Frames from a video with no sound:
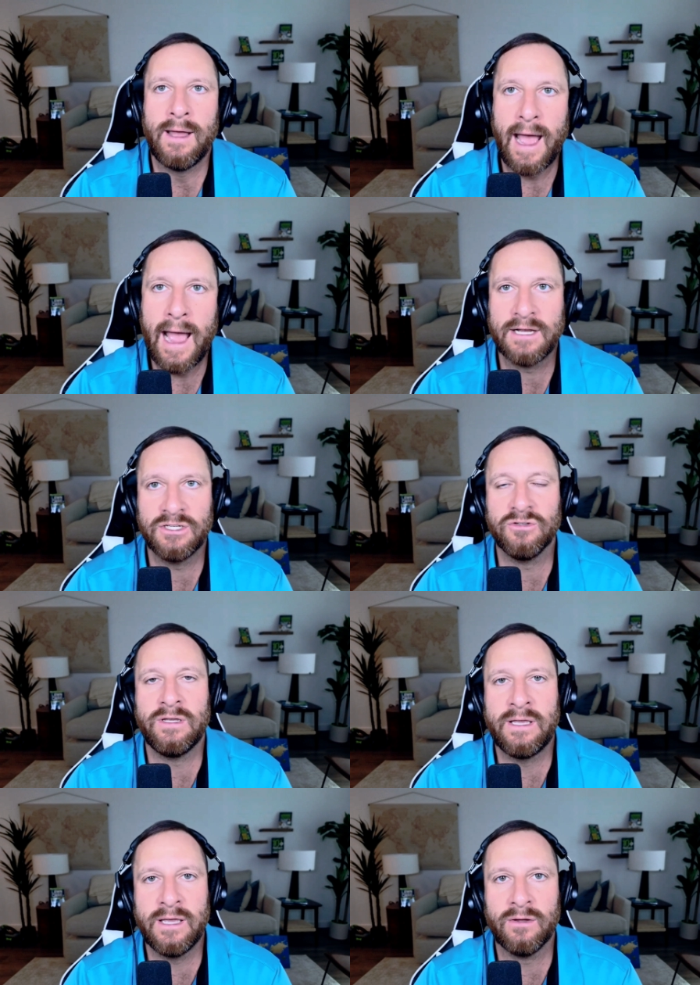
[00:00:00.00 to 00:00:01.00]
actually
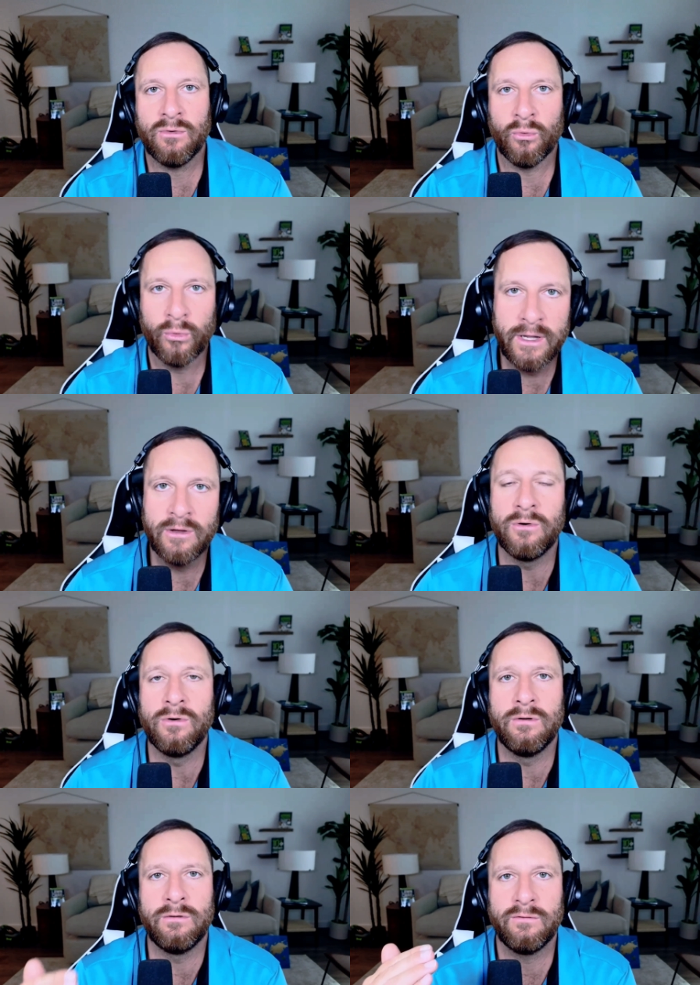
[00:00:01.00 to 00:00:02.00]
get
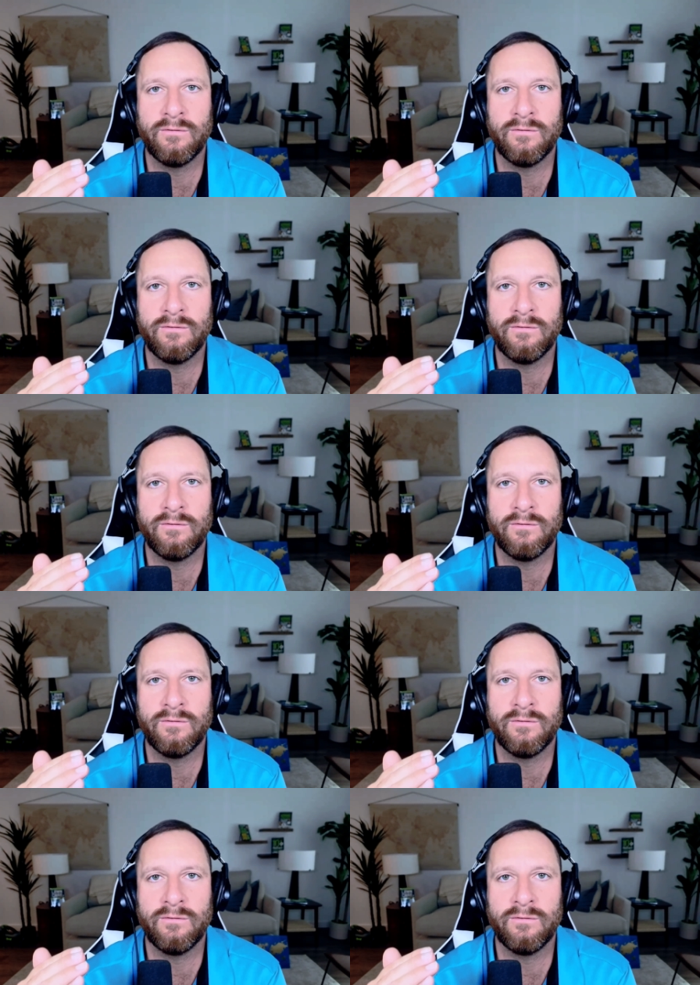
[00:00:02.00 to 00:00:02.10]
real